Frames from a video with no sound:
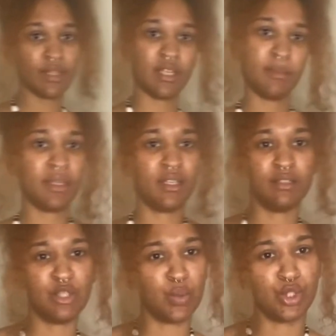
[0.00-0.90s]
It be
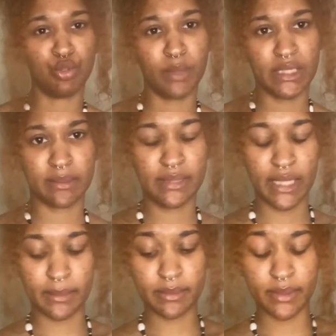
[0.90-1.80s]
doing too much
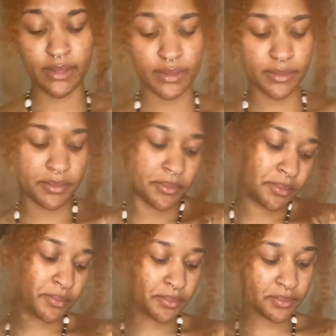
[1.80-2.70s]
sometimes, but
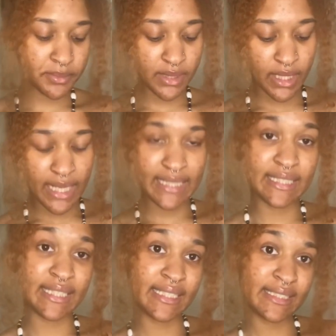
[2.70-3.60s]

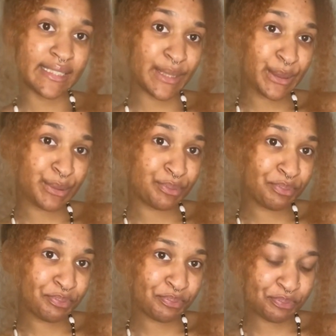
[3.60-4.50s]
to each his own.
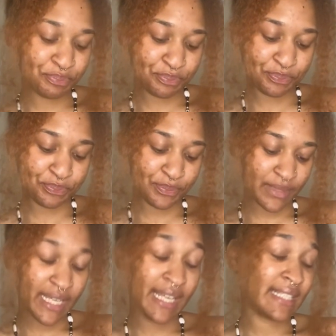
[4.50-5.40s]

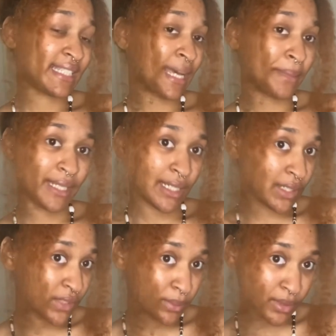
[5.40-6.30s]
Time to get
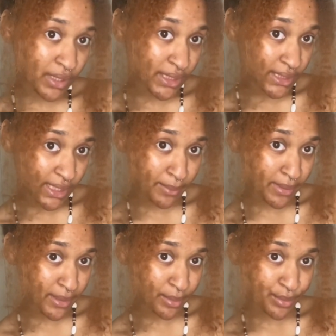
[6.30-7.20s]
comfortable in your skin,
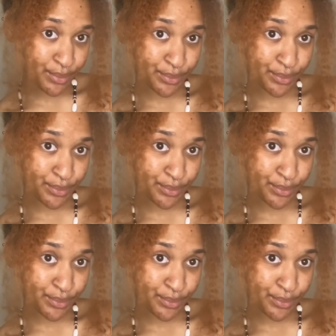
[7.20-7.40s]
baby.